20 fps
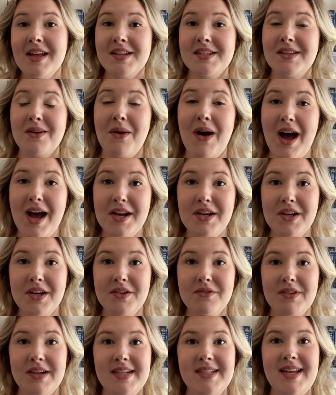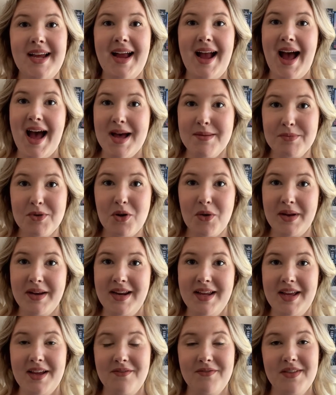So on Goodreads, I am going
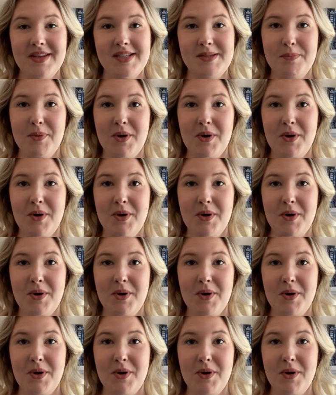to give this